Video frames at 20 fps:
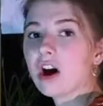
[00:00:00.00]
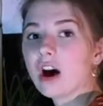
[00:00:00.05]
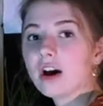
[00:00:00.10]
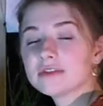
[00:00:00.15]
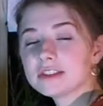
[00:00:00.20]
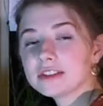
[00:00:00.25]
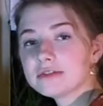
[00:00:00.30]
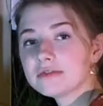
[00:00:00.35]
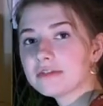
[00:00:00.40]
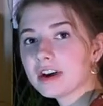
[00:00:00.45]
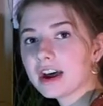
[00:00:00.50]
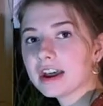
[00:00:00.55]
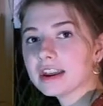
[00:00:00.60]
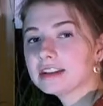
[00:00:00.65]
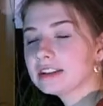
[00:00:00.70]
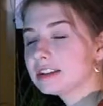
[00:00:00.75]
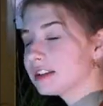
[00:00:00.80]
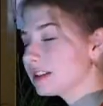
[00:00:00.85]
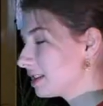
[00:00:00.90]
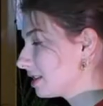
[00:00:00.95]
often
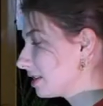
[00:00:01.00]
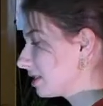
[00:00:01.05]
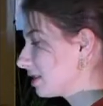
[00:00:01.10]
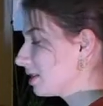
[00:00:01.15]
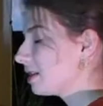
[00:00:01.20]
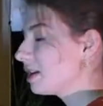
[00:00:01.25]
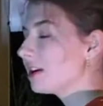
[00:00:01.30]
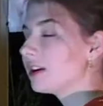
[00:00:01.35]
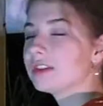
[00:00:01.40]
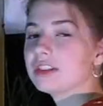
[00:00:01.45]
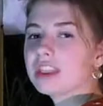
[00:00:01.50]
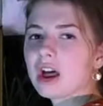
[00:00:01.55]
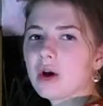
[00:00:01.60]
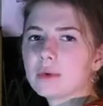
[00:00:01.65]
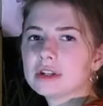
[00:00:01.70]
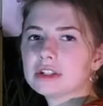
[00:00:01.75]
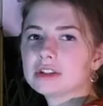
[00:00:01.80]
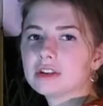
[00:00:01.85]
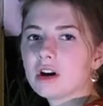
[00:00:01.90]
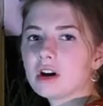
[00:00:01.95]
find that
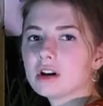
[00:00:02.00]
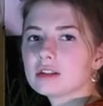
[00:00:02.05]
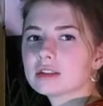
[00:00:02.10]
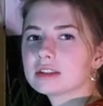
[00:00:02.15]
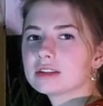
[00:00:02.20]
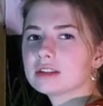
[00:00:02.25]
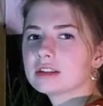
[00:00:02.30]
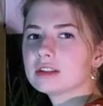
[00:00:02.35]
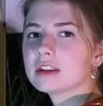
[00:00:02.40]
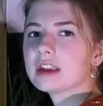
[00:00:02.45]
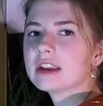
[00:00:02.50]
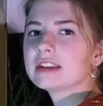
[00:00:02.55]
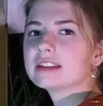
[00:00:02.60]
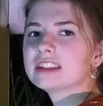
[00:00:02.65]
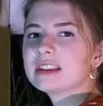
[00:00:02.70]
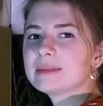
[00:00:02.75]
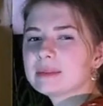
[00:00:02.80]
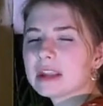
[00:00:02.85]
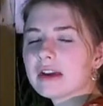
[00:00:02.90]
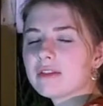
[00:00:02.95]
when dogs
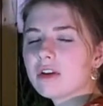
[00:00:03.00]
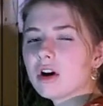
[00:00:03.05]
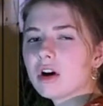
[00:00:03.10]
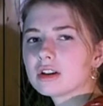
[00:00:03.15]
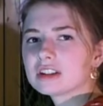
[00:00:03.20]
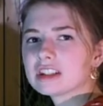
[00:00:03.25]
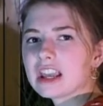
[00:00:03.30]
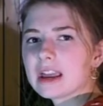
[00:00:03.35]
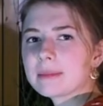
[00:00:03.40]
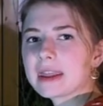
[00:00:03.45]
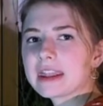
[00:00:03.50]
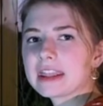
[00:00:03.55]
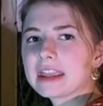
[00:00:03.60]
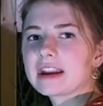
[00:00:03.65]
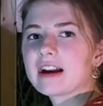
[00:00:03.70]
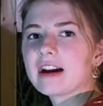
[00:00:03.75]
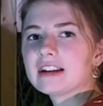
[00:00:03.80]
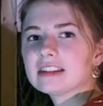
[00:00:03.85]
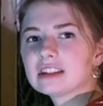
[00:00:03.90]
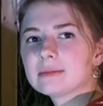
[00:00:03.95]
seem to have a hard time getting
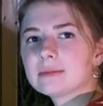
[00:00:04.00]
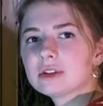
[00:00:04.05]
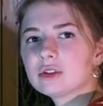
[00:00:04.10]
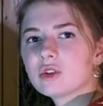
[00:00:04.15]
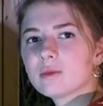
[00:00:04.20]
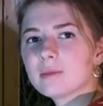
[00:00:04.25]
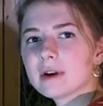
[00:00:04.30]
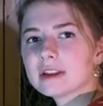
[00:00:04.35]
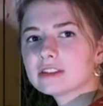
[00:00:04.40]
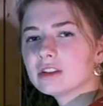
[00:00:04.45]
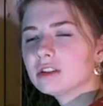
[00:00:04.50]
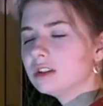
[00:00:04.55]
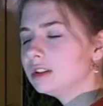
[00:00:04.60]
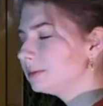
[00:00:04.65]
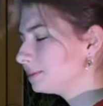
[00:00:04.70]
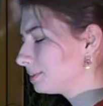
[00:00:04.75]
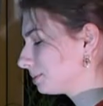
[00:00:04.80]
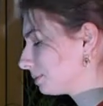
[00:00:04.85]
accustomed to a muzzle,